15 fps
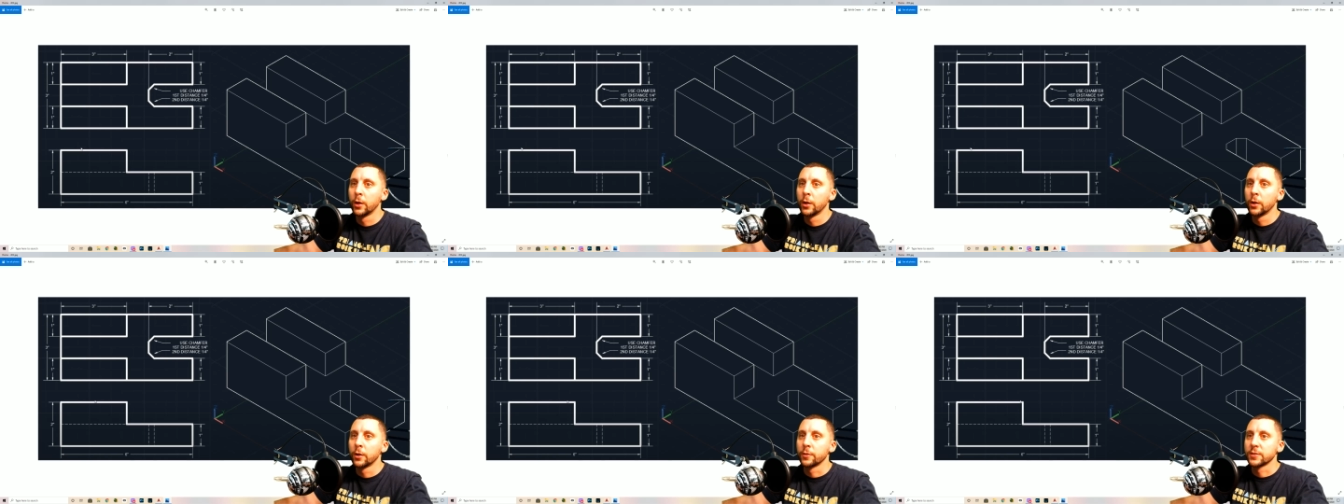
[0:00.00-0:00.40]

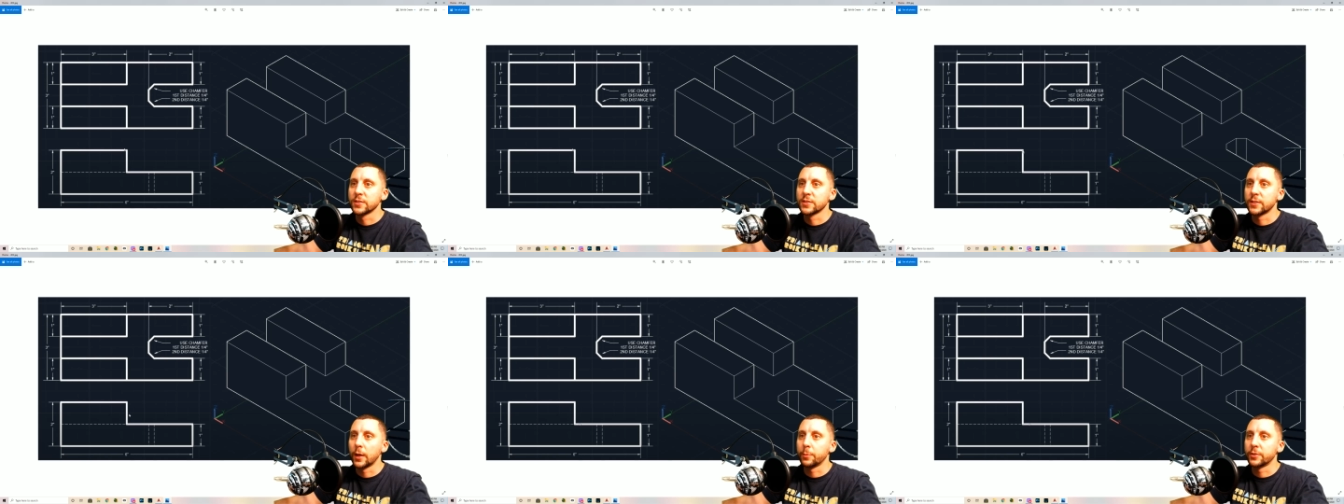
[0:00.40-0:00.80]
the
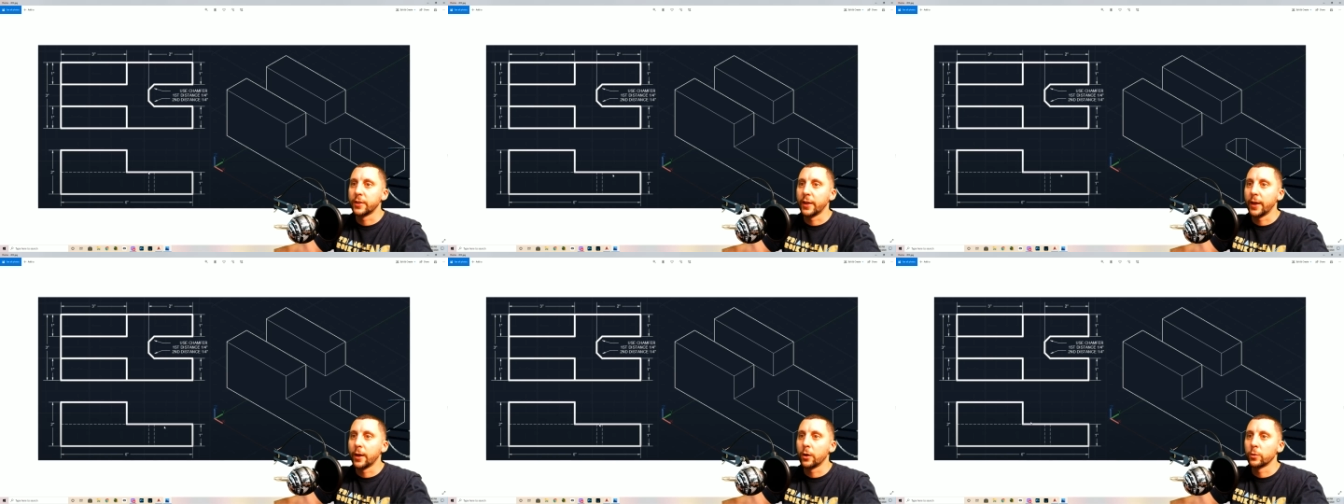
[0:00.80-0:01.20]
step
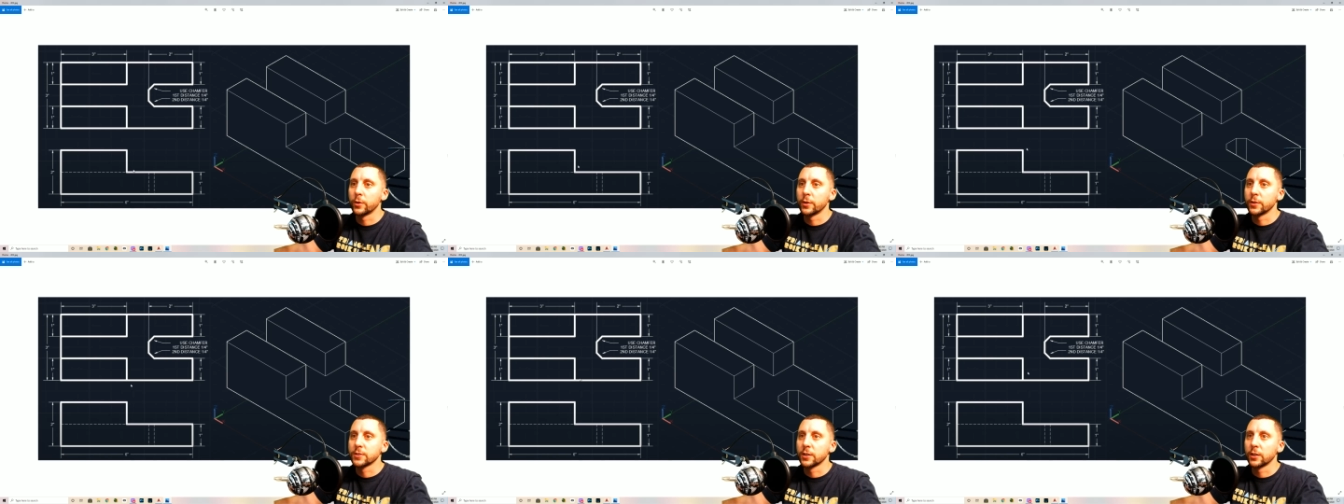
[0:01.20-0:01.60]
down
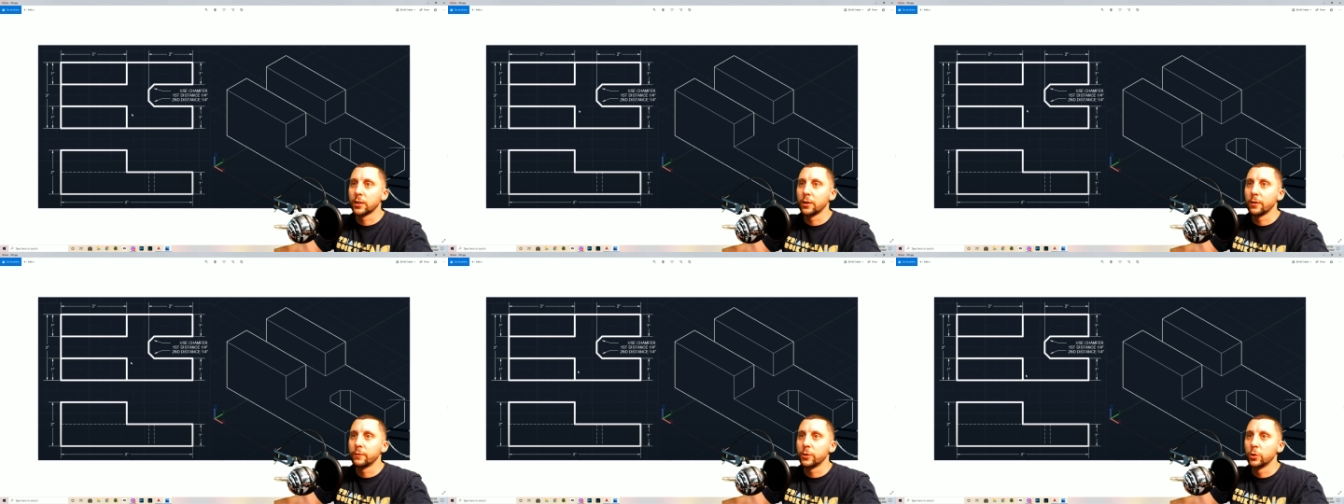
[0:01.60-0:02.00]
is gonna
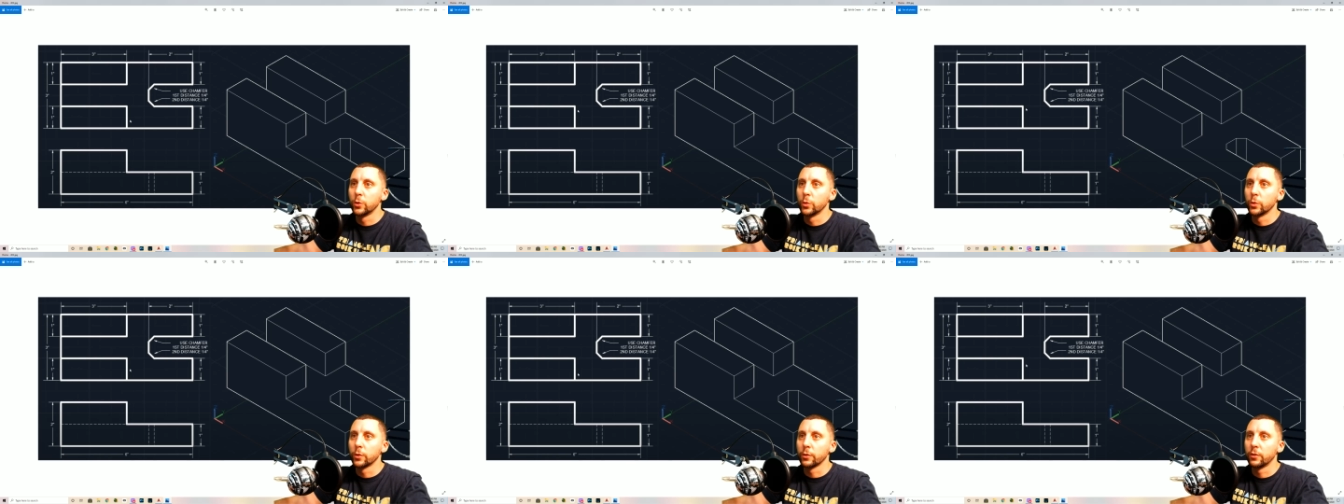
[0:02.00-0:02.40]
give
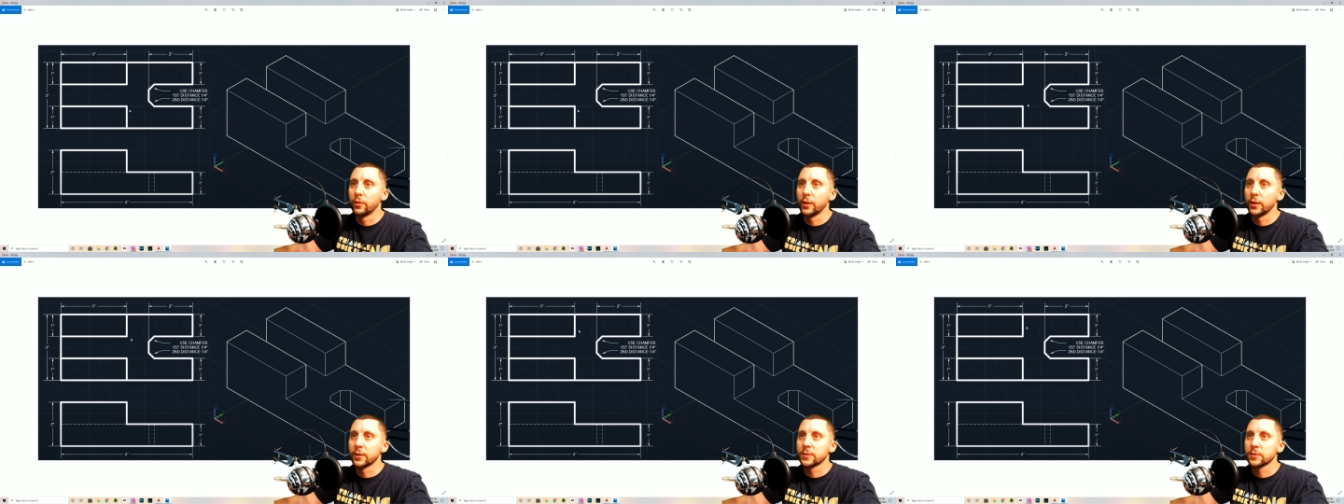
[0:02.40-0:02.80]
you
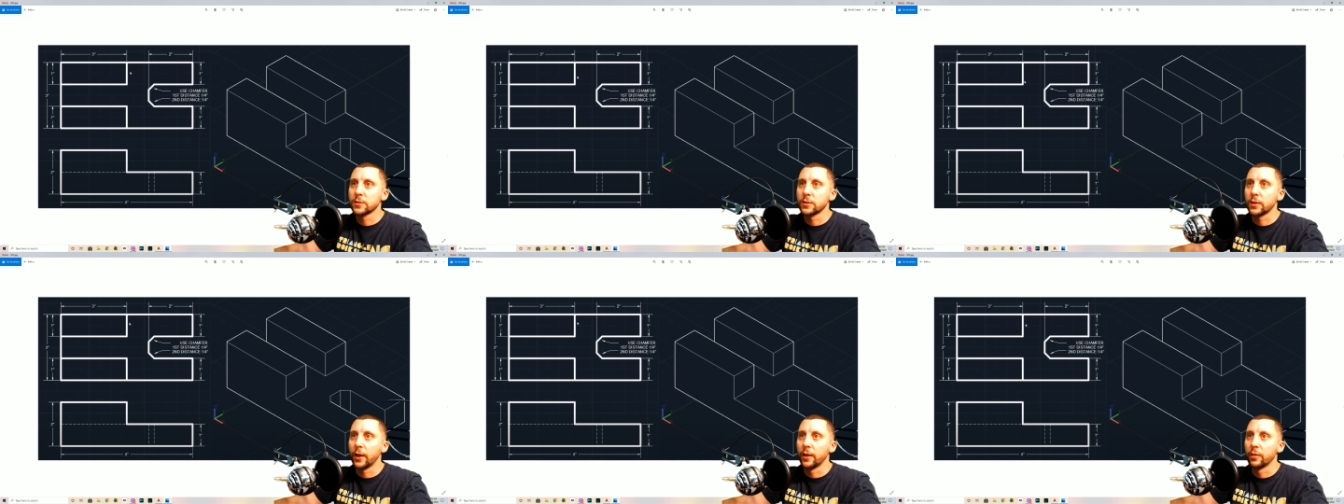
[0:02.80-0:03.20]
this
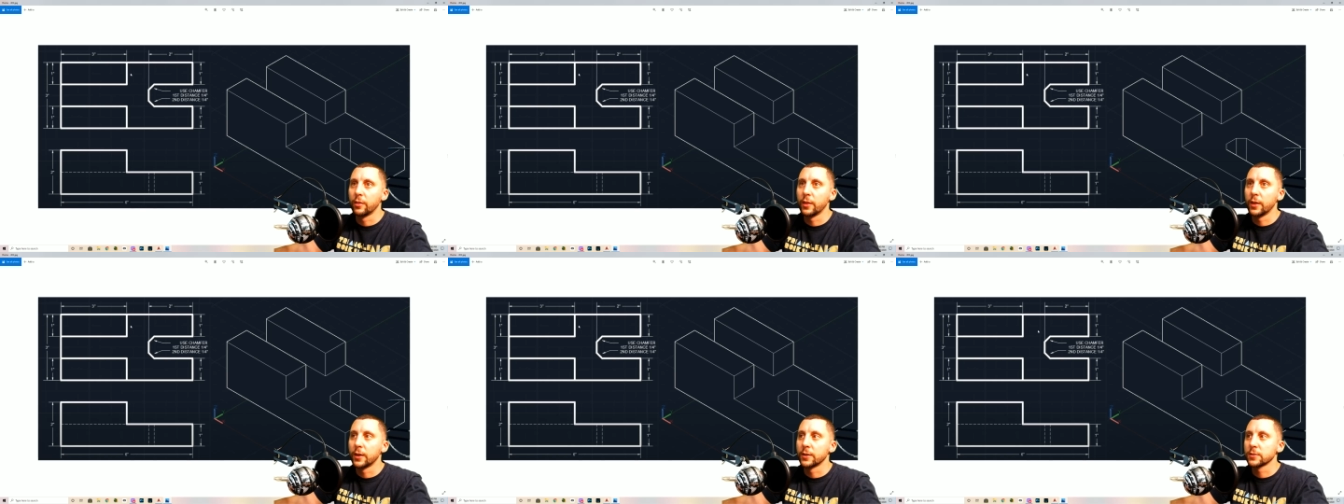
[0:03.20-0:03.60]
and
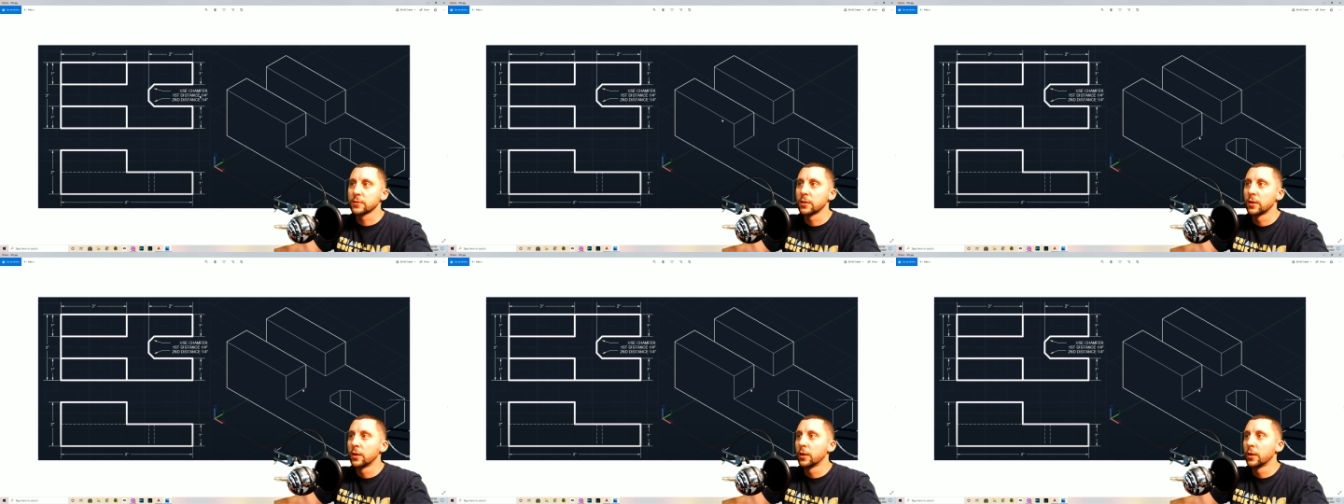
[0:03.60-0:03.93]
this,